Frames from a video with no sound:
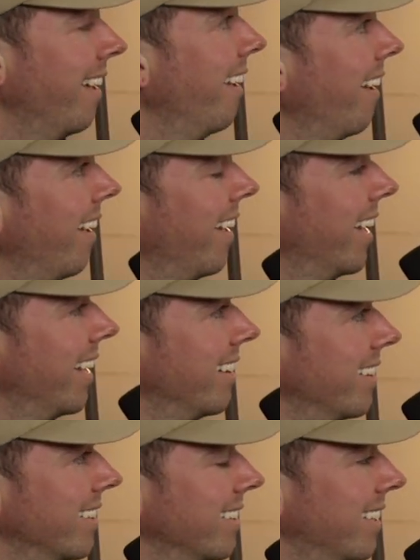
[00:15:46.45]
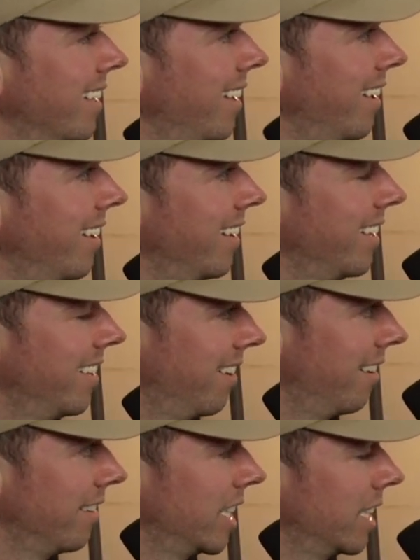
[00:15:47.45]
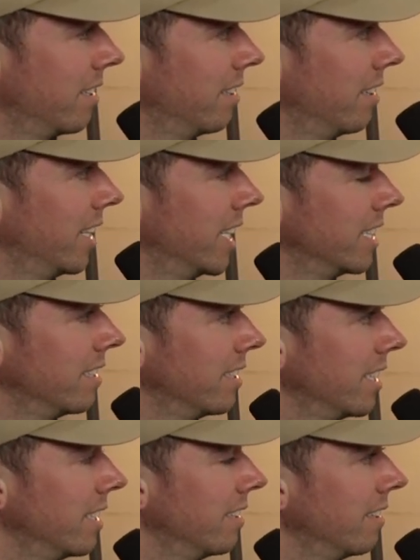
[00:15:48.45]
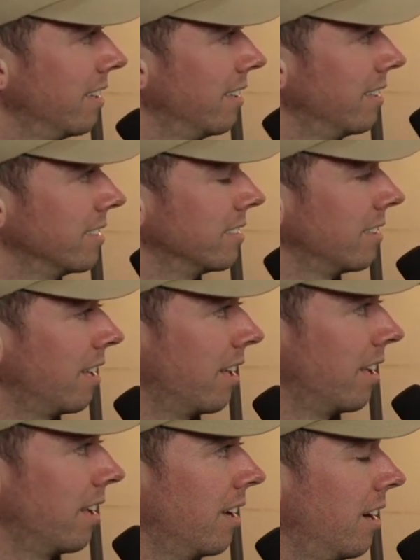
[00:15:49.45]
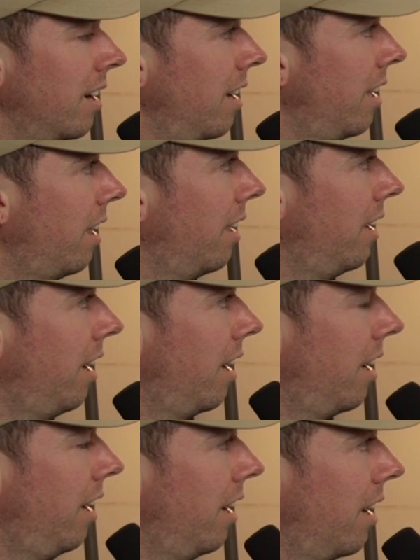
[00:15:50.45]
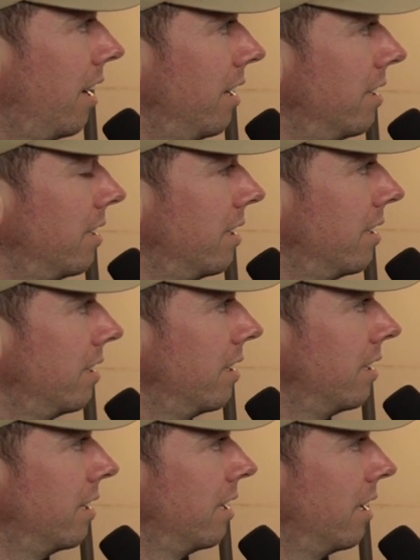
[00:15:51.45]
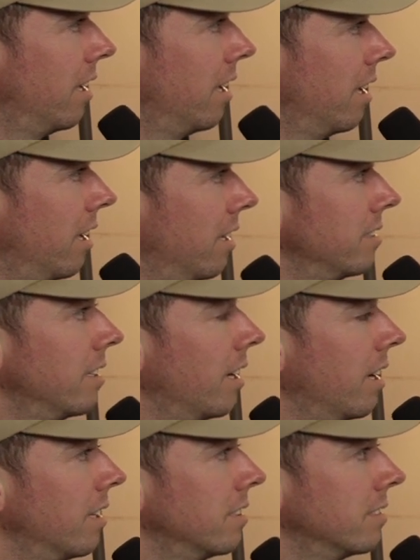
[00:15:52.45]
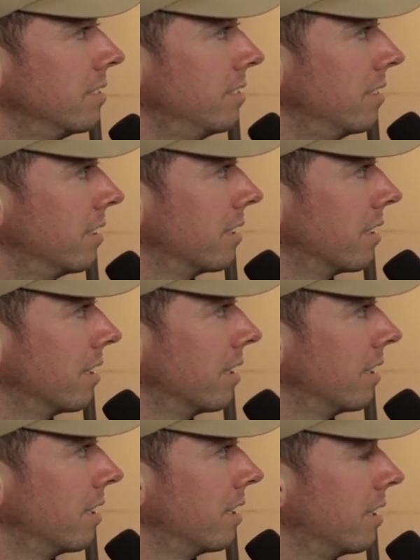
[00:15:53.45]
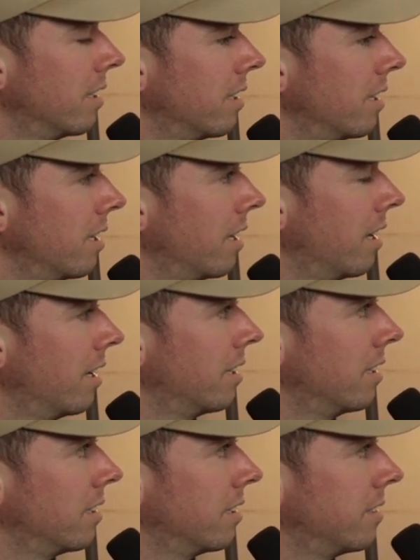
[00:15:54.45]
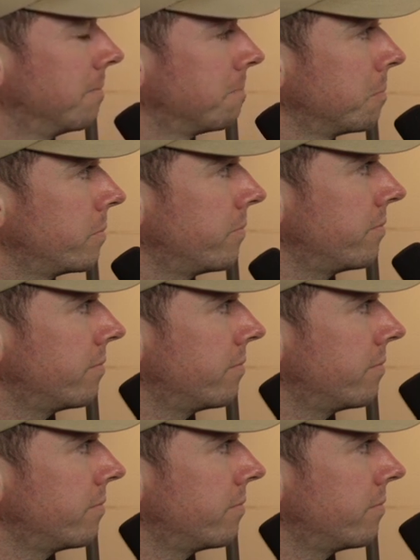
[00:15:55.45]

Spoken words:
quote, it says, in the ongoing race to ensure that humanity's extraplanetary footprint includes the world's worst